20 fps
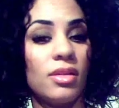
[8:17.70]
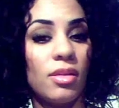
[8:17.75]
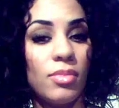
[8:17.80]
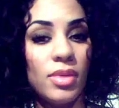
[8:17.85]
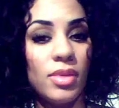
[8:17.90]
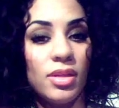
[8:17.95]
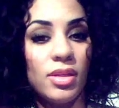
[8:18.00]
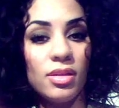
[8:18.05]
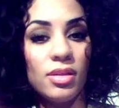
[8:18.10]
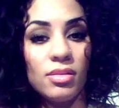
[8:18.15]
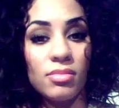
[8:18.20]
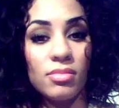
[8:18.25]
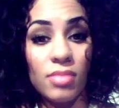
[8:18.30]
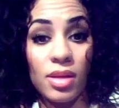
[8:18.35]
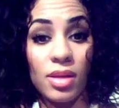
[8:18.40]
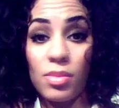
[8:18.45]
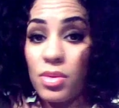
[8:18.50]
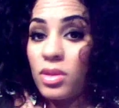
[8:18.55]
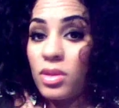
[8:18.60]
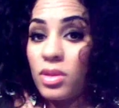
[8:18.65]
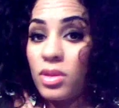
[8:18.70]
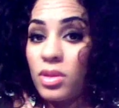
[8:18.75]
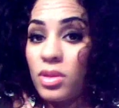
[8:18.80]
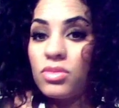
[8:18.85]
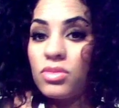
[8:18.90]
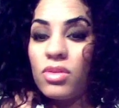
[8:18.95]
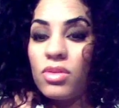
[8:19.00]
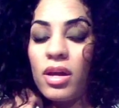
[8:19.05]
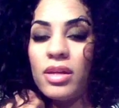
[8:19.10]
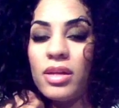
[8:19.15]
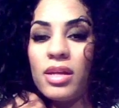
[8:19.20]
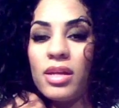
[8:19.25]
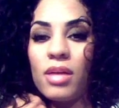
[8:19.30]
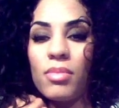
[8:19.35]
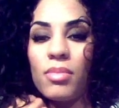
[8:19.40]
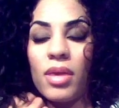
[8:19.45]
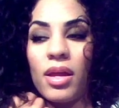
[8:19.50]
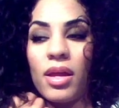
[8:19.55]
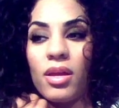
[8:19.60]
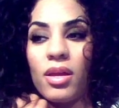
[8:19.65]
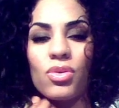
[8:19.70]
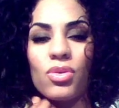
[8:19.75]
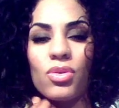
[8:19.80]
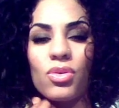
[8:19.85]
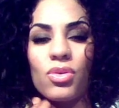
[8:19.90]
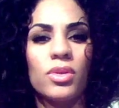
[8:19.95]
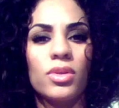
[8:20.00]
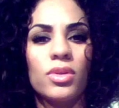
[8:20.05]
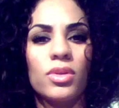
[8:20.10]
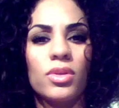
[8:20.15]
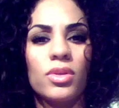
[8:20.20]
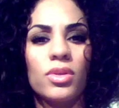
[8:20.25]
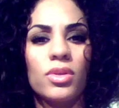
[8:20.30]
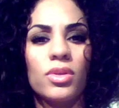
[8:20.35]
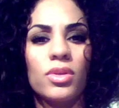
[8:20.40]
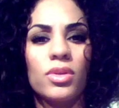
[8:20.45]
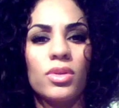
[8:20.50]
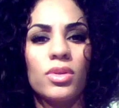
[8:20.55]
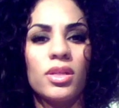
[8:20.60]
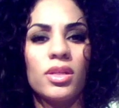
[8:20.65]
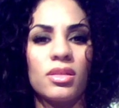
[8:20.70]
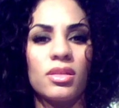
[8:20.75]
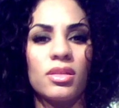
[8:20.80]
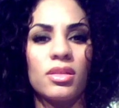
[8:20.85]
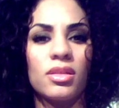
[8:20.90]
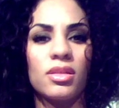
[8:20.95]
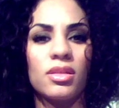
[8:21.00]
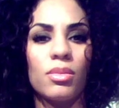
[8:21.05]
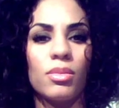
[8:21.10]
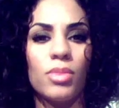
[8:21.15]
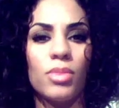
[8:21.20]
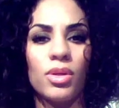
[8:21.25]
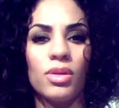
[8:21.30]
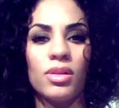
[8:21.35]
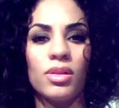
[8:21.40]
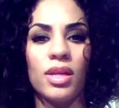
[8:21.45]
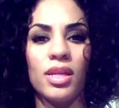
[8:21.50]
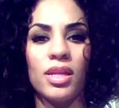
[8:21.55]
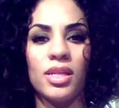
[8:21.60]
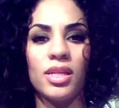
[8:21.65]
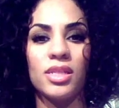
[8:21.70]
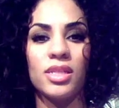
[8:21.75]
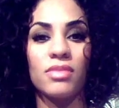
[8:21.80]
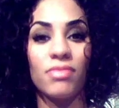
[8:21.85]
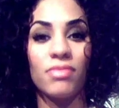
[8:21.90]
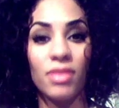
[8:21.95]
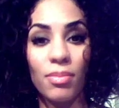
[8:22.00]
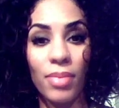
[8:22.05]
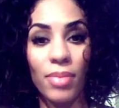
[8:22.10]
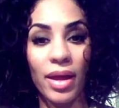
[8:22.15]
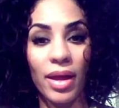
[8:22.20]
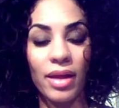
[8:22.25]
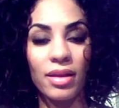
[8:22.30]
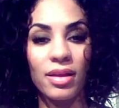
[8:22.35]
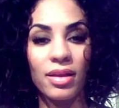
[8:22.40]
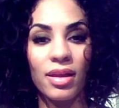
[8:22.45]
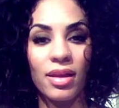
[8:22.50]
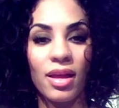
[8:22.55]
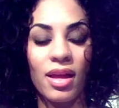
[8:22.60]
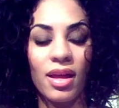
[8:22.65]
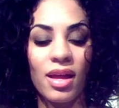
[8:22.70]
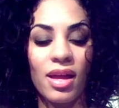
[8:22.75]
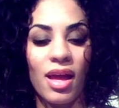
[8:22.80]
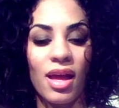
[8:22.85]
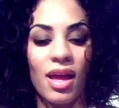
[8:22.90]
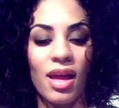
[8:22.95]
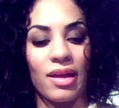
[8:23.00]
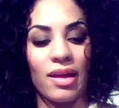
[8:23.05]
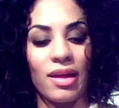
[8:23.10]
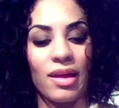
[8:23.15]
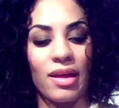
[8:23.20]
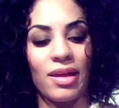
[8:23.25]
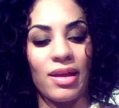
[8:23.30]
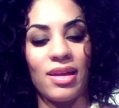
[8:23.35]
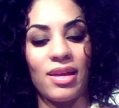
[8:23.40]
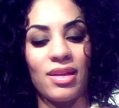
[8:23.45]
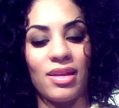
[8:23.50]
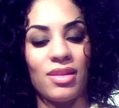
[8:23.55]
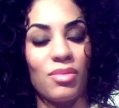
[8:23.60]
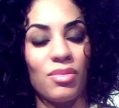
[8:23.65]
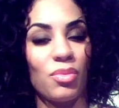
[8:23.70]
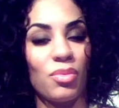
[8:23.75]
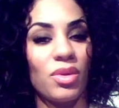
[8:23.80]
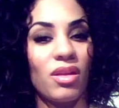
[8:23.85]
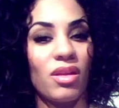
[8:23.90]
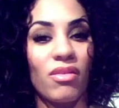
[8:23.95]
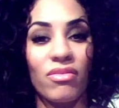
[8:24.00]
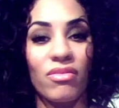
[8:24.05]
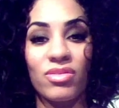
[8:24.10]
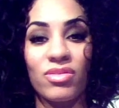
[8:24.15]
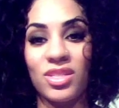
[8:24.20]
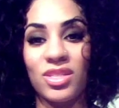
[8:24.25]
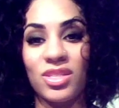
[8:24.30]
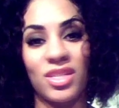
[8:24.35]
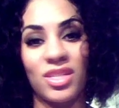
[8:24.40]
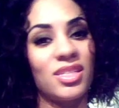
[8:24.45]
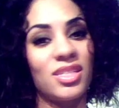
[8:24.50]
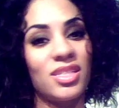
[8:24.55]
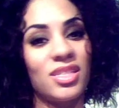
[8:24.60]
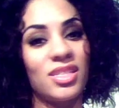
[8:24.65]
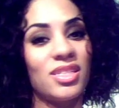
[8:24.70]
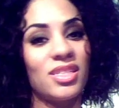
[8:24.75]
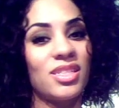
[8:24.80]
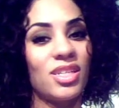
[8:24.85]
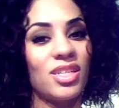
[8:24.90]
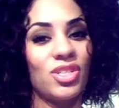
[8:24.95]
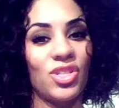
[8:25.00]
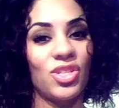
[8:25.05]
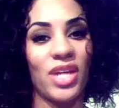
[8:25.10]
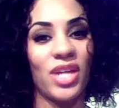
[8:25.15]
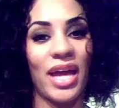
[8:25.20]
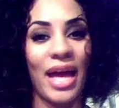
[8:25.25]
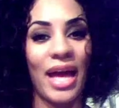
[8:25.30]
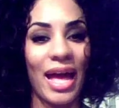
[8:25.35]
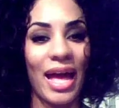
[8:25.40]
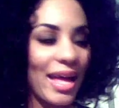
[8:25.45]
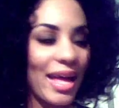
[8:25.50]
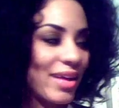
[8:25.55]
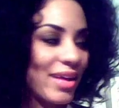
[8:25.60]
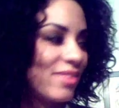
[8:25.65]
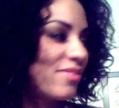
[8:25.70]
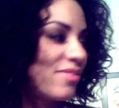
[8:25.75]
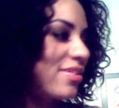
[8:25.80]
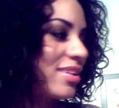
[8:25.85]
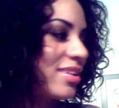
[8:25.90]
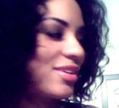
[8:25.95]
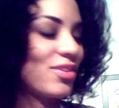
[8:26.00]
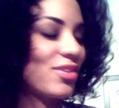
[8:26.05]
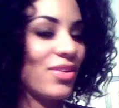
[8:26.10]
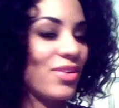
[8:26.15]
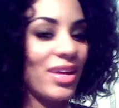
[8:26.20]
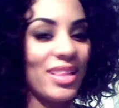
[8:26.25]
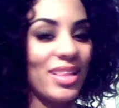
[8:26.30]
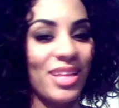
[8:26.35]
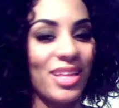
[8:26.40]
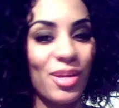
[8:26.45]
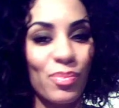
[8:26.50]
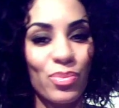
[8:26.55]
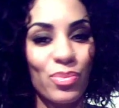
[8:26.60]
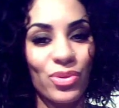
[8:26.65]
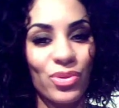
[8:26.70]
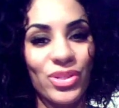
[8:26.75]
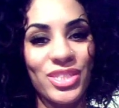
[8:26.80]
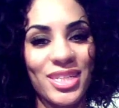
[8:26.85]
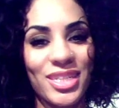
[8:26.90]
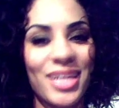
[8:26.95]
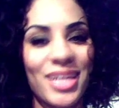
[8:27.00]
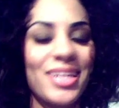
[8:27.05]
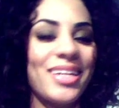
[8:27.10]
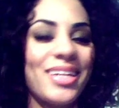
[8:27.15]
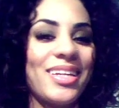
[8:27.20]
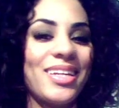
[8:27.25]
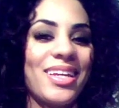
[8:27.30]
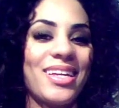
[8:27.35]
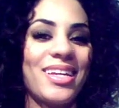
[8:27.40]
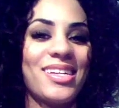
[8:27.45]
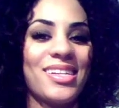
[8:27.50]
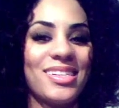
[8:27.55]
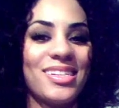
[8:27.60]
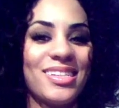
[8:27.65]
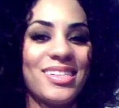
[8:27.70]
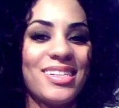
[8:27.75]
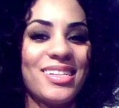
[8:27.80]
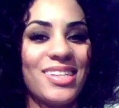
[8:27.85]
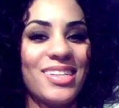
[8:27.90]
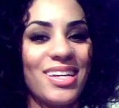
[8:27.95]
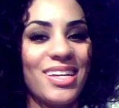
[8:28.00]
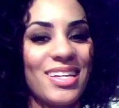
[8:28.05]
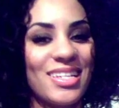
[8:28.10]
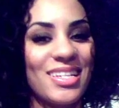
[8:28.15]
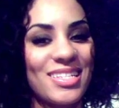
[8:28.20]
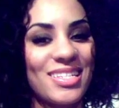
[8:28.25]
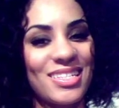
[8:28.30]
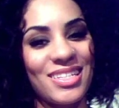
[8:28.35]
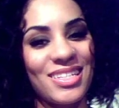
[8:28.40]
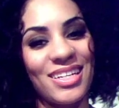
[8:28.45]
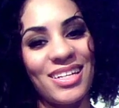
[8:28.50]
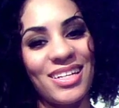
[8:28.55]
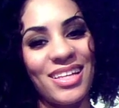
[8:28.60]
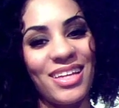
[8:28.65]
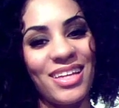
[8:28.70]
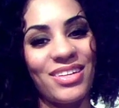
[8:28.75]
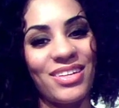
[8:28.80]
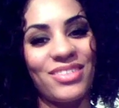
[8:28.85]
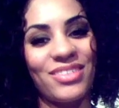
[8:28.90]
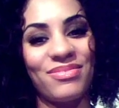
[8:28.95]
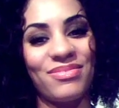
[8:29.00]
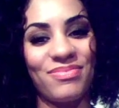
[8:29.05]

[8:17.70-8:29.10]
it was drying out my hair. So I just want to get some of you ladies' feedback, and whatever suggestions that you have, greatly appreciated, and see you later.